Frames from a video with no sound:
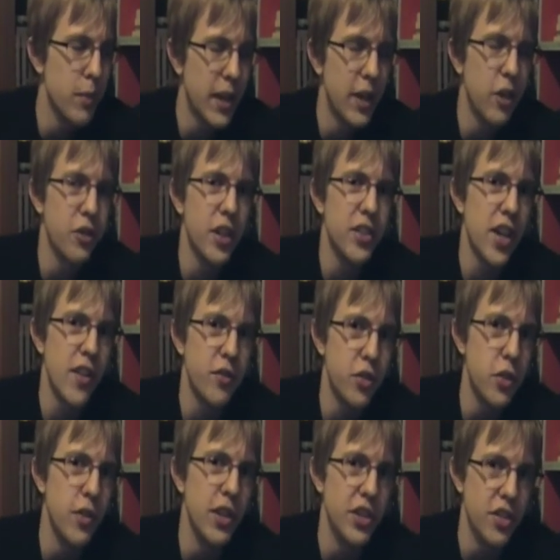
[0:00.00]
Kindle does have
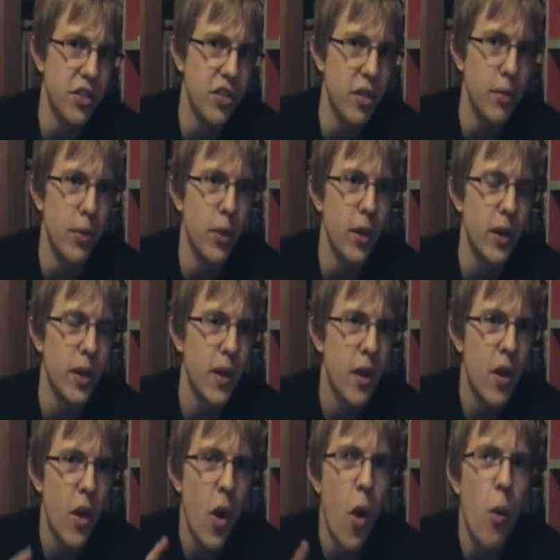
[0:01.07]
2 versions of the book,
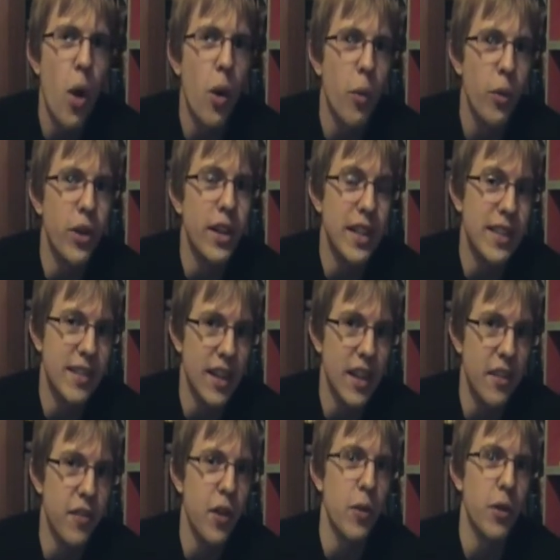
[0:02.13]
one where it is
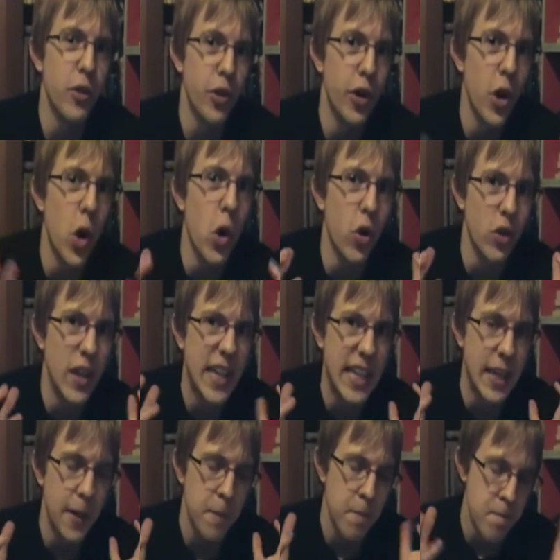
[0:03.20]
like Film Crit Hulk,
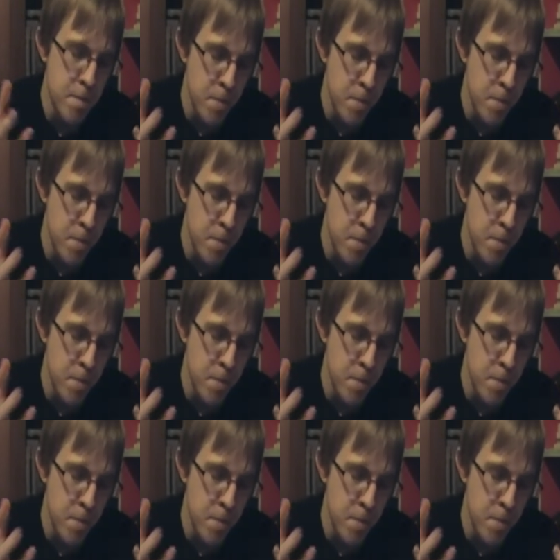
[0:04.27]
like